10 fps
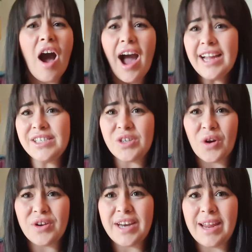I
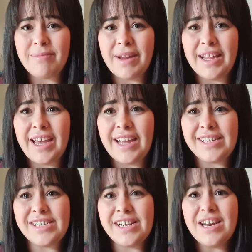don't need
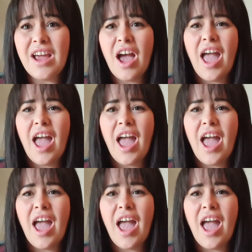medication,